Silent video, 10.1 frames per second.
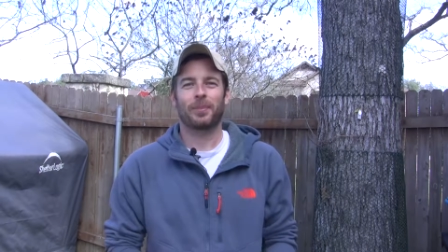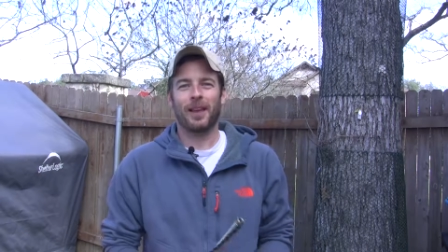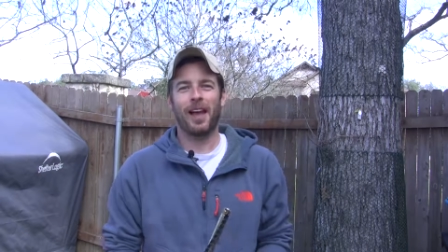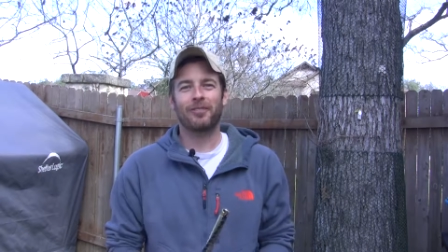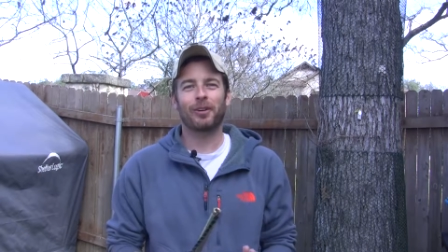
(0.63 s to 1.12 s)

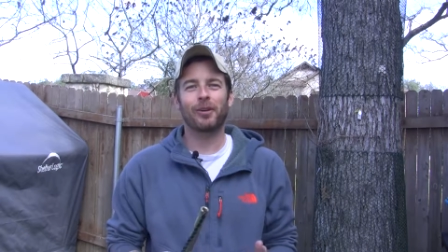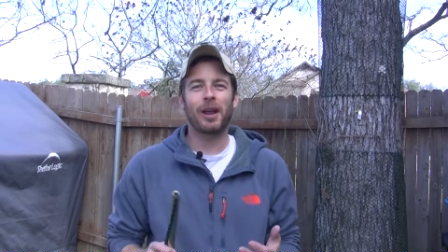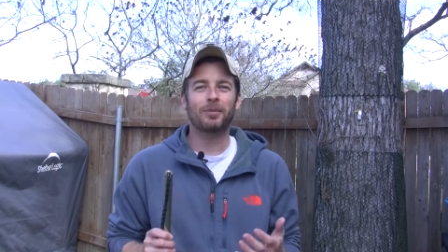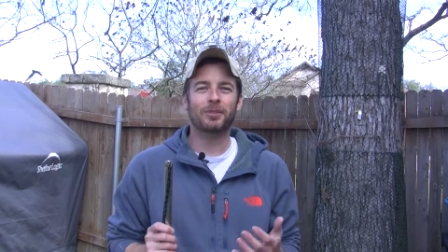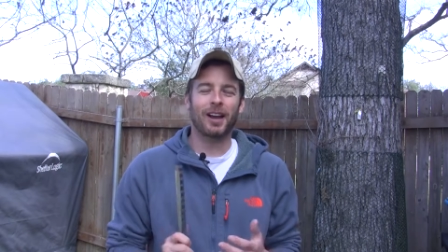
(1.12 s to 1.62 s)
Hi everyone,
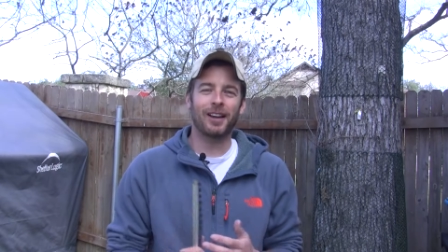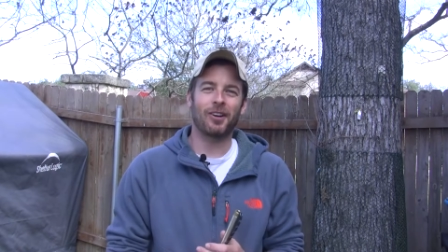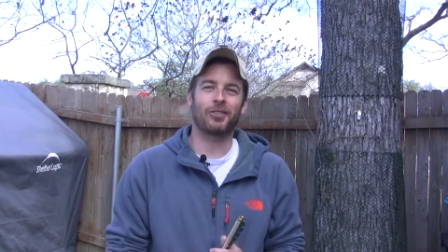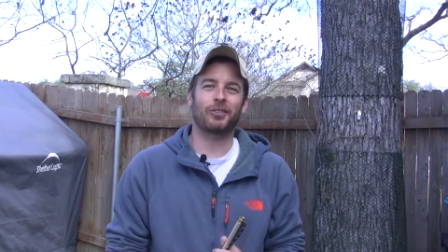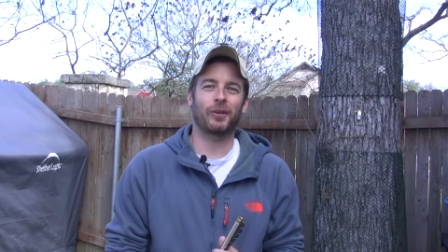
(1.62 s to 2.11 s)
I'm Scott
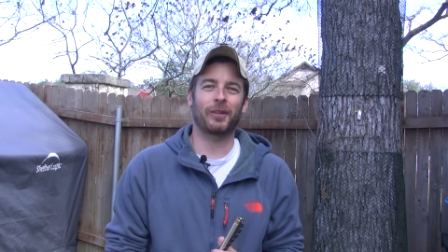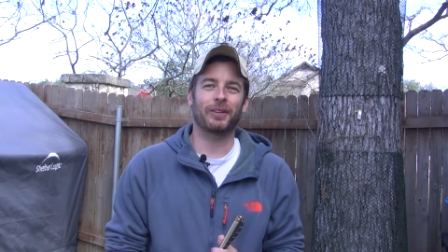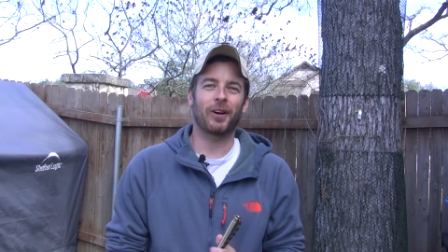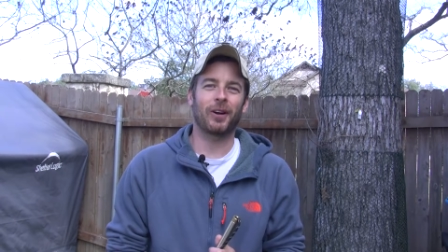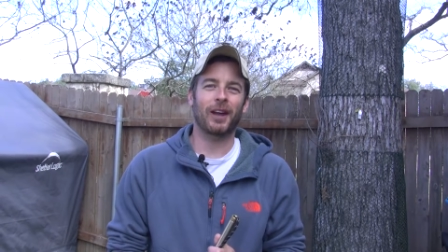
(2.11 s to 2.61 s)
Daughtry with The
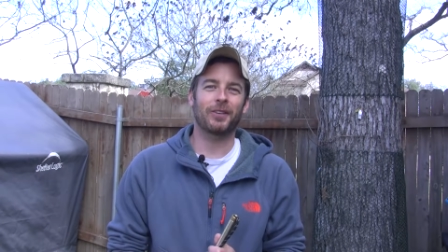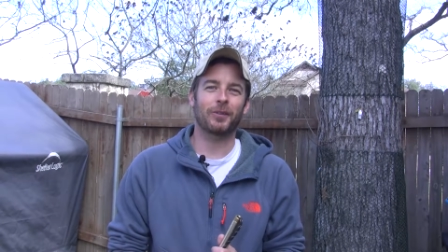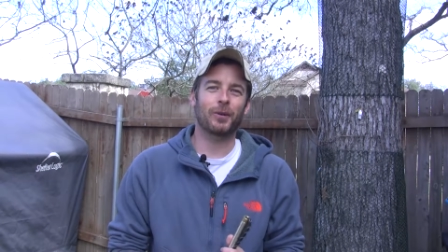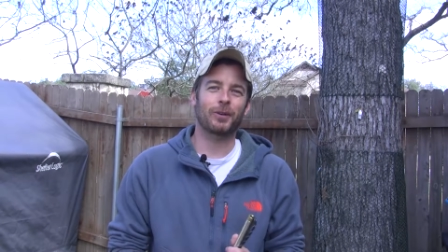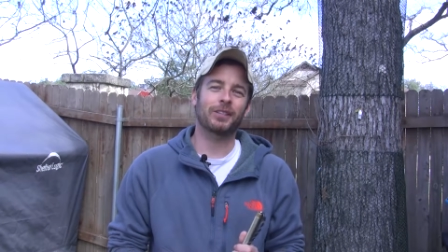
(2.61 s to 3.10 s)
Dog
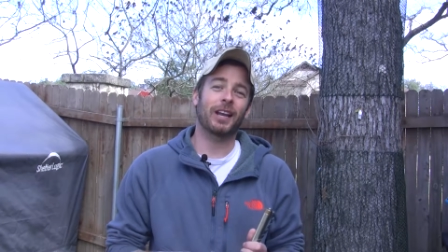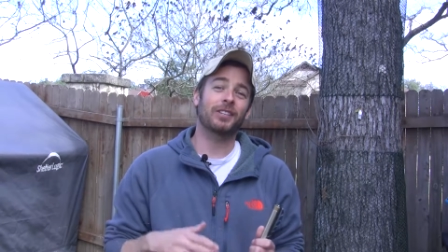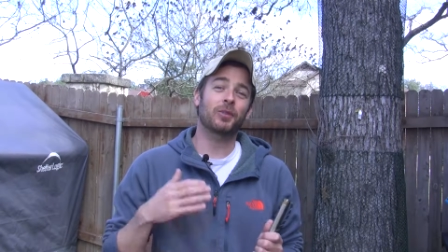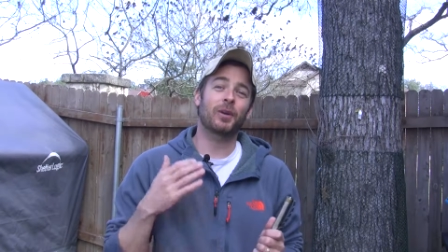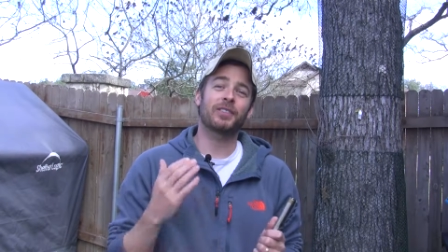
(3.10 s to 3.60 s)
Outdoors, and I
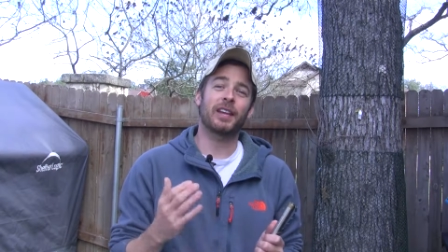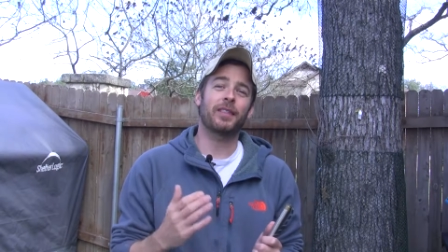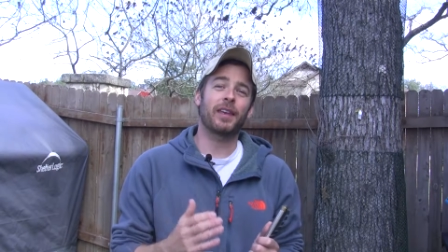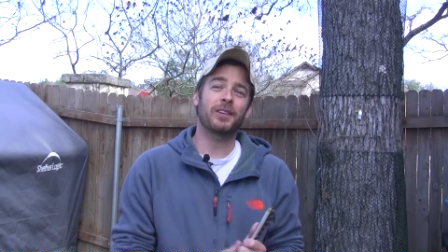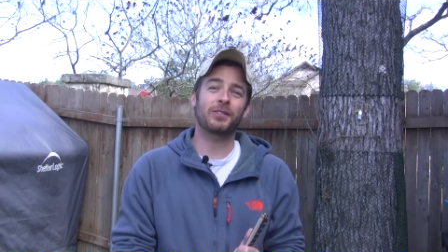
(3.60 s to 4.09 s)
just want to say
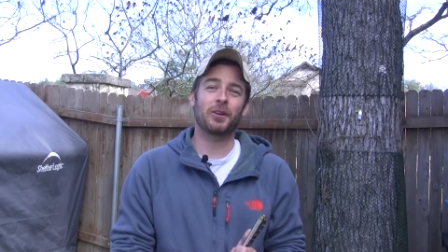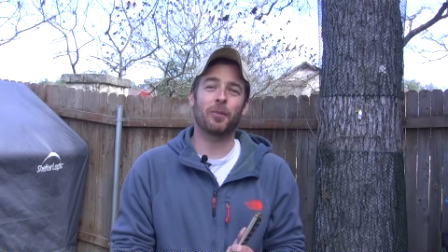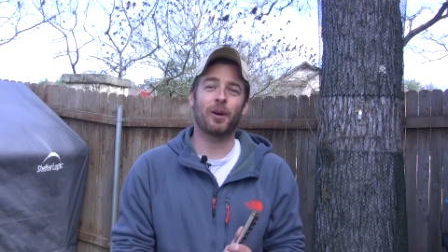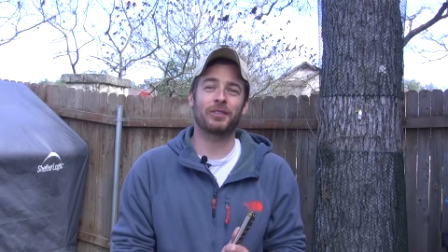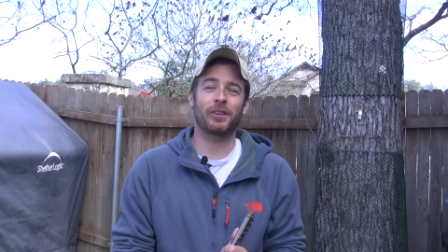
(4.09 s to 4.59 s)
thank you so
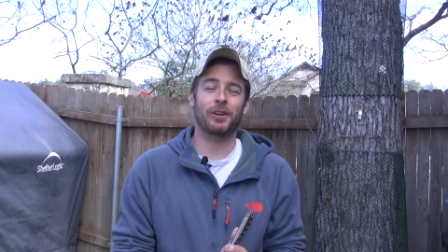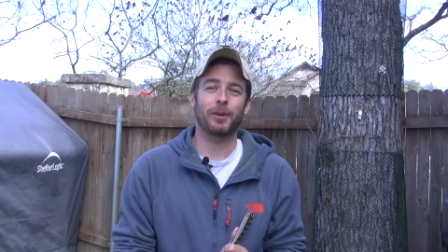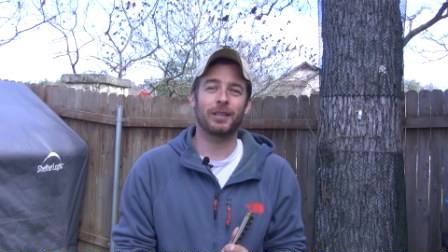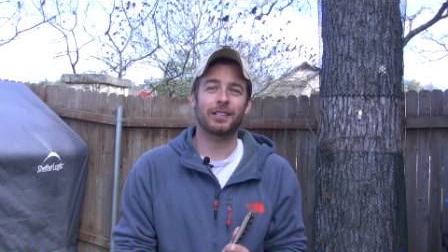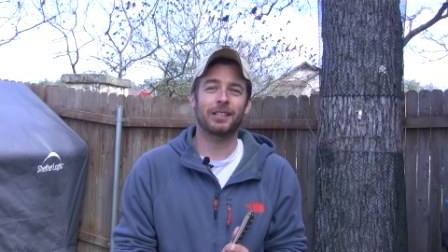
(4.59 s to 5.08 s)
much for your
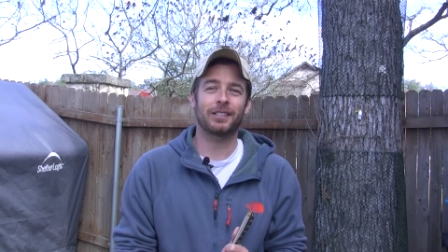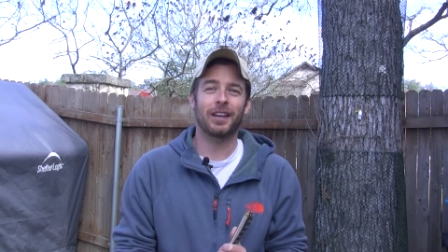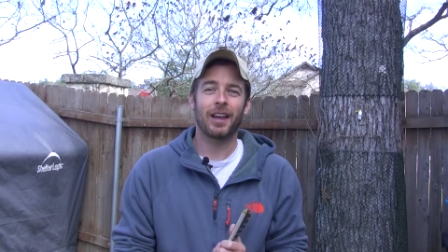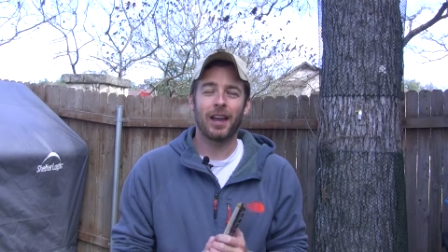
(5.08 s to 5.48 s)
business.